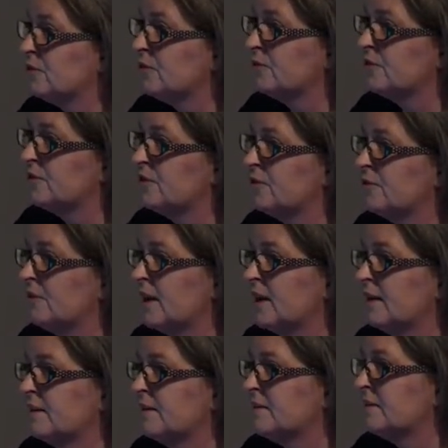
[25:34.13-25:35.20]
of
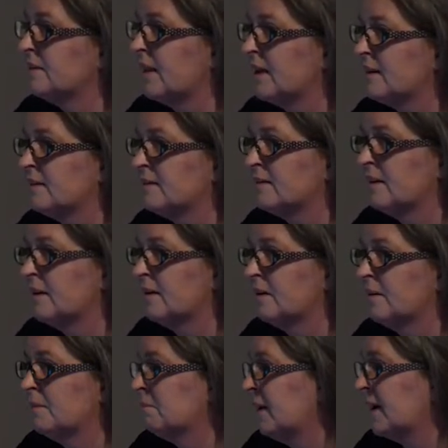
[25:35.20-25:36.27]
surveillance that
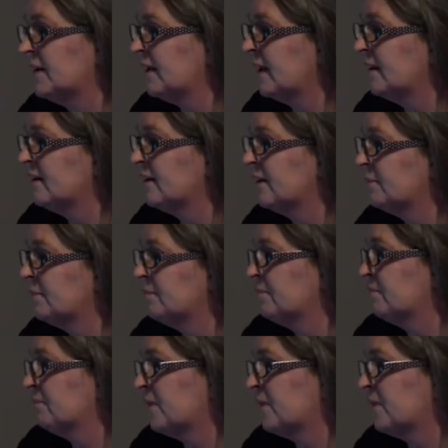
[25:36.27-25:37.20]
might end up